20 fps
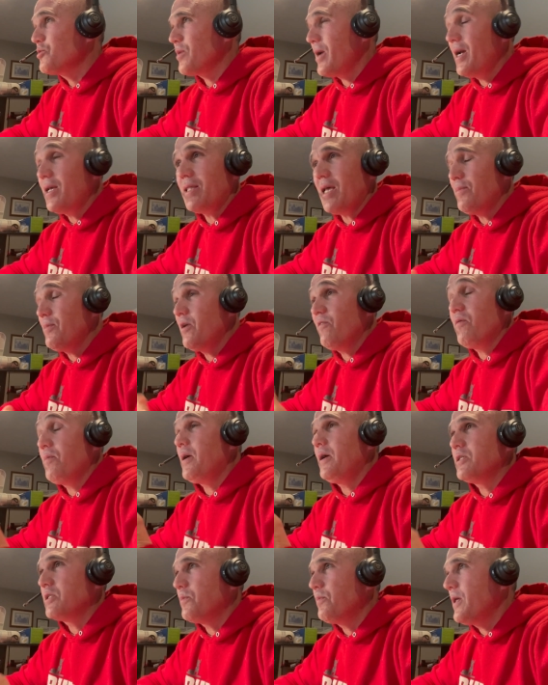right? I mean,
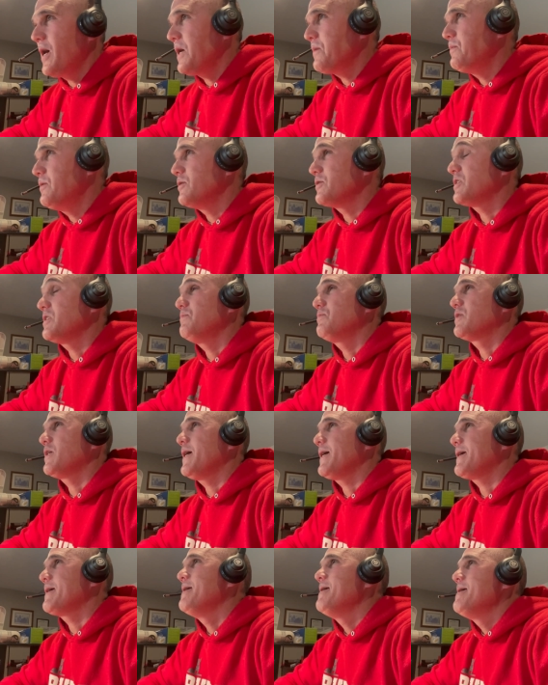everybody's a black belt, seems
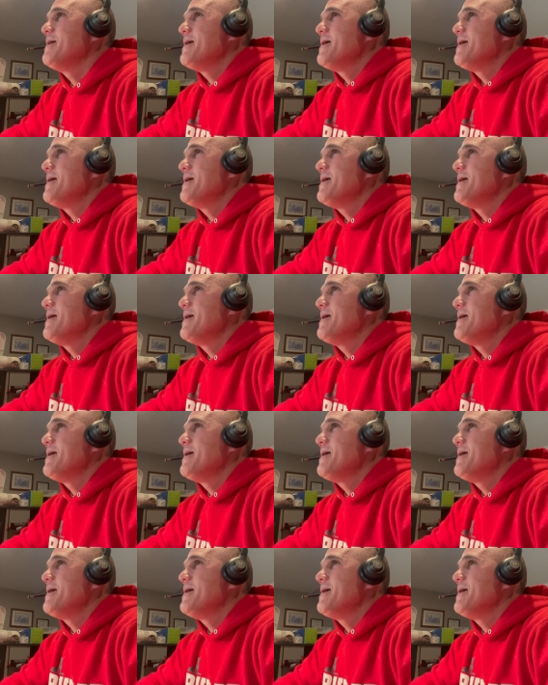like.